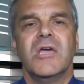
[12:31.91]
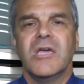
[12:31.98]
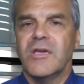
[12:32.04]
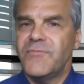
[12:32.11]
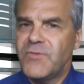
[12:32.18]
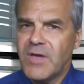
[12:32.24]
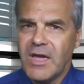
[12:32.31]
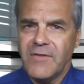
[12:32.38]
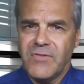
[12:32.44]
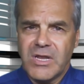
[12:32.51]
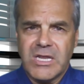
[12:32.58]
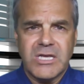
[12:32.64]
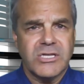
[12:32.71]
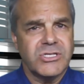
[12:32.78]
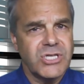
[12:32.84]
If you have
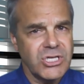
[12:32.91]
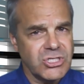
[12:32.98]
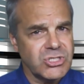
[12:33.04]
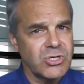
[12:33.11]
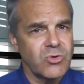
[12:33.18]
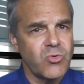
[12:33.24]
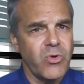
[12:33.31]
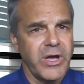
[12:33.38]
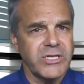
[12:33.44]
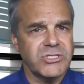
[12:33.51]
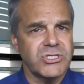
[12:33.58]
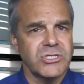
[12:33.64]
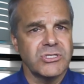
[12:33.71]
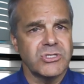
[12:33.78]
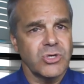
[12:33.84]
any additional
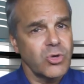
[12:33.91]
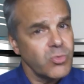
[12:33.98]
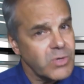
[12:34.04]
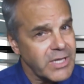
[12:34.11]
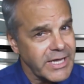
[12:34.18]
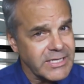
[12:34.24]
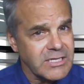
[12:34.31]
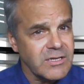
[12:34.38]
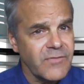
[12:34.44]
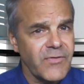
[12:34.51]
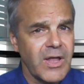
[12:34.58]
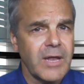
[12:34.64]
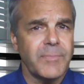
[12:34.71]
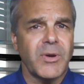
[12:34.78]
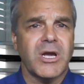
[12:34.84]
questions or would like to
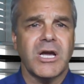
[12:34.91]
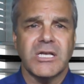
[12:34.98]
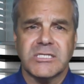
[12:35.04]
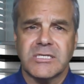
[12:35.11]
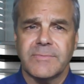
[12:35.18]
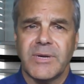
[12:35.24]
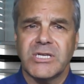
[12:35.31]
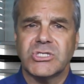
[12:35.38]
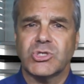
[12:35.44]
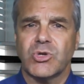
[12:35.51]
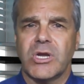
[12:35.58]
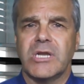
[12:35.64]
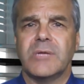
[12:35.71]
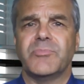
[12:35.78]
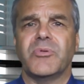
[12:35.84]
develop a customized
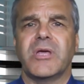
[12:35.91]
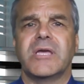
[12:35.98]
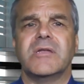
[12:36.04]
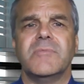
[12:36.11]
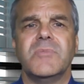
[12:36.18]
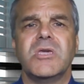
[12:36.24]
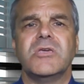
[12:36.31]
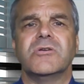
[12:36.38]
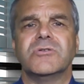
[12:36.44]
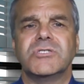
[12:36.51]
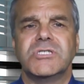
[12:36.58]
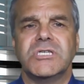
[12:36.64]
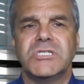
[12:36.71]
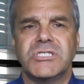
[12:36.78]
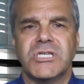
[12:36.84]
training plan to meet your
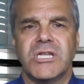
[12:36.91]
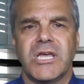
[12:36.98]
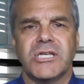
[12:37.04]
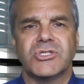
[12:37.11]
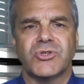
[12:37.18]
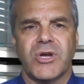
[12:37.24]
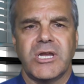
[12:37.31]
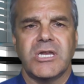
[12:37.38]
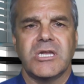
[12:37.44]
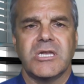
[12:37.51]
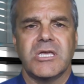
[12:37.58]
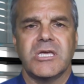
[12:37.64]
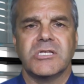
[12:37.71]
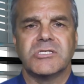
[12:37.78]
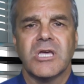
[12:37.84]
CCNA training
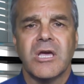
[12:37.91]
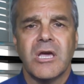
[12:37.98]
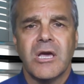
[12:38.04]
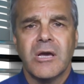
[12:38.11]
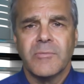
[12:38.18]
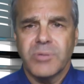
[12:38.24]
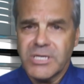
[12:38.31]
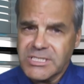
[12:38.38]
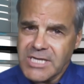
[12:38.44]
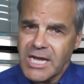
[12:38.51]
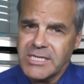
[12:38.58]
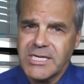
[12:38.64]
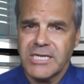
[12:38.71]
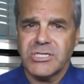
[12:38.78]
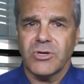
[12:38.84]
needs, please
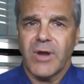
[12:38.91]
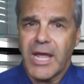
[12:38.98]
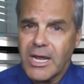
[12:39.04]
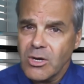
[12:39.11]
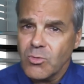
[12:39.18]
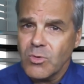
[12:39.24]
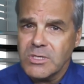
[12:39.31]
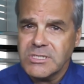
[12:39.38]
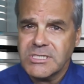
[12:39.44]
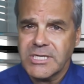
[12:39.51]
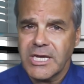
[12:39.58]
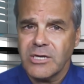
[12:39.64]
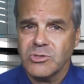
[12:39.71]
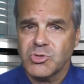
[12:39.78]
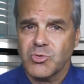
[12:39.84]
contact your NterOne
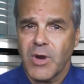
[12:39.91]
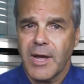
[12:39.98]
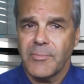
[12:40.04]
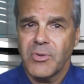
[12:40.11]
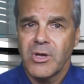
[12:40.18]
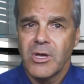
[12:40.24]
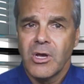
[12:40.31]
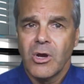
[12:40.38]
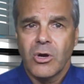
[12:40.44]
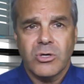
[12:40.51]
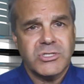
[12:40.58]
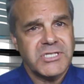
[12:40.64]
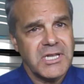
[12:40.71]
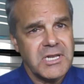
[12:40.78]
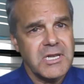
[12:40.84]
sales rep or
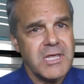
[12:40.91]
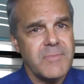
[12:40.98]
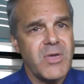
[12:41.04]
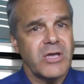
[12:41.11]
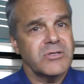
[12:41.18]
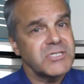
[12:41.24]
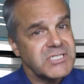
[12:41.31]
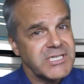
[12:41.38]
send an email to